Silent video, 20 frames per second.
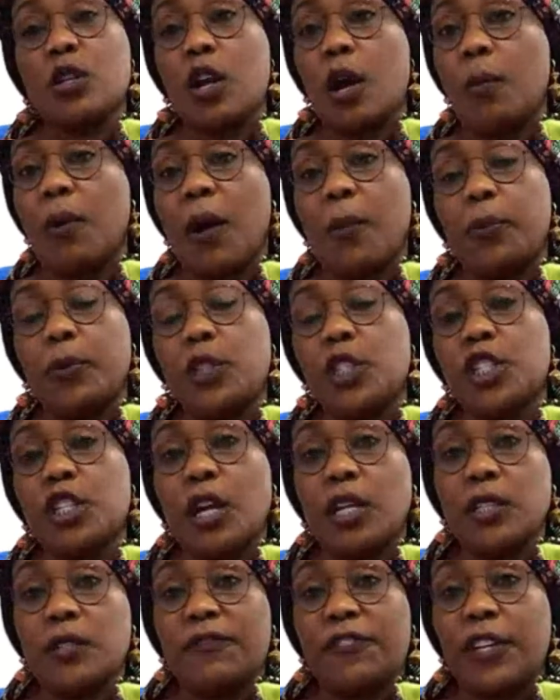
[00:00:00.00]
come up with
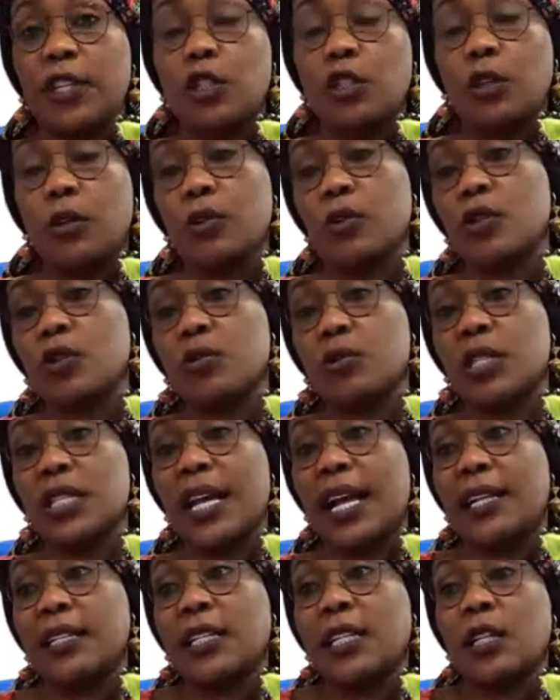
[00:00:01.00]
short videos to
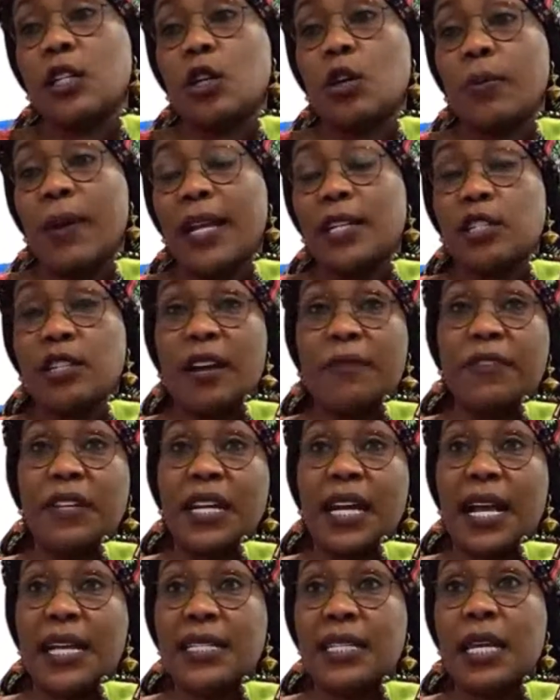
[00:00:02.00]
tell the human
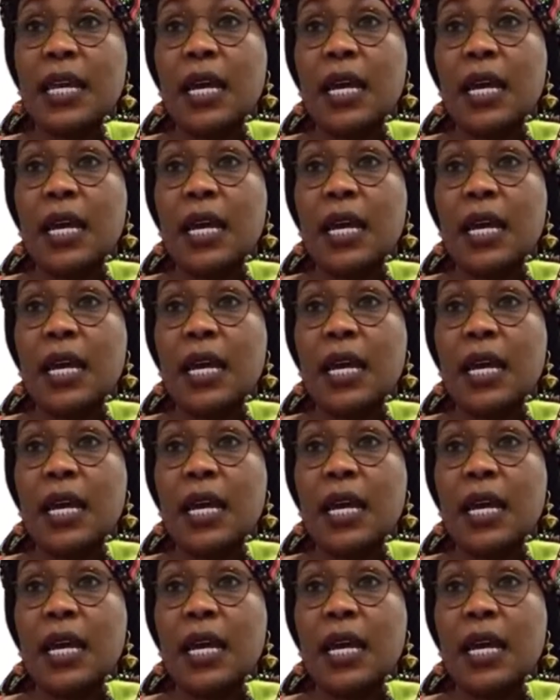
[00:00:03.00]
traffickers